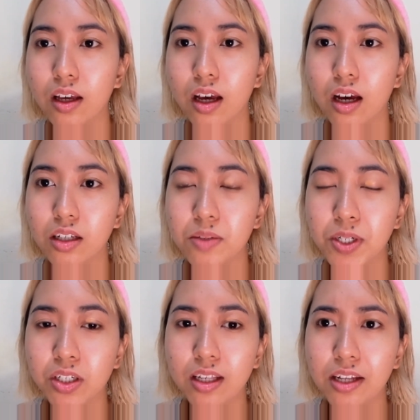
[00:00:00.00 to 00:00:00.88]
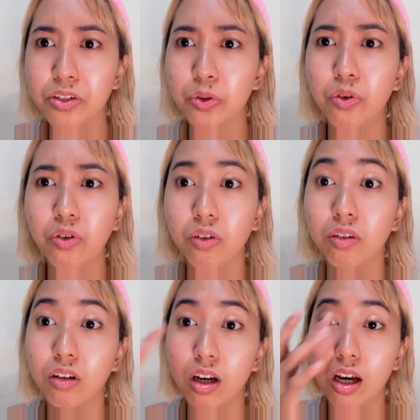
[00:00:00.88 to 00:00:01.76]
especially at school.
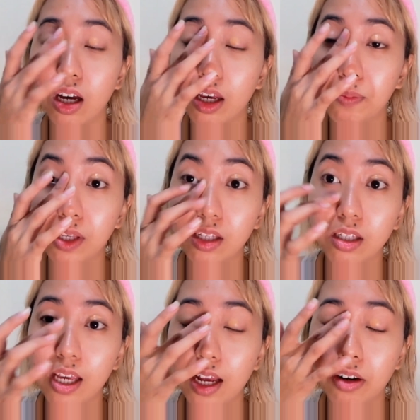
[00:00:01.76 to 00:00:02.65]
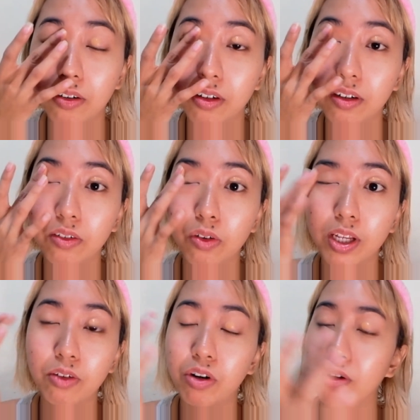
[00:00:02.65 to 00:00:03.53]
I mean, yeah,
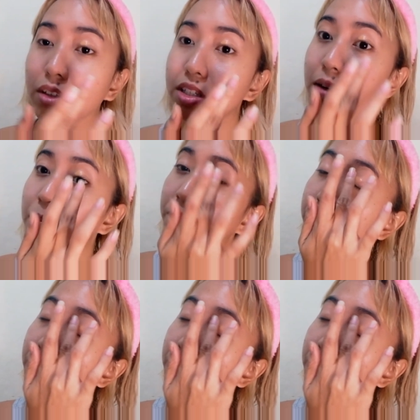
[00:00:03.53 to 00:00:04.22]
when we're some